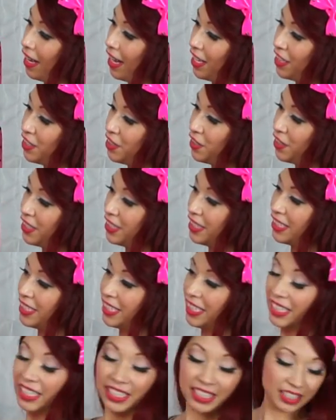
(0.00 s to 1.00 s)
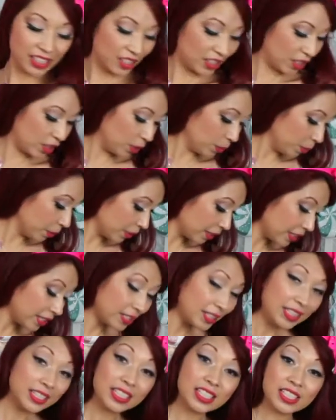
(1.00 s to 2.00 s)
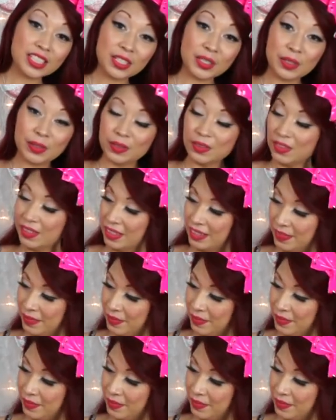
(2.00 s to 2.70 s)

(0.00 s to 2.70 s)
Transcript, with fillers: as you can see, it's super easy to do.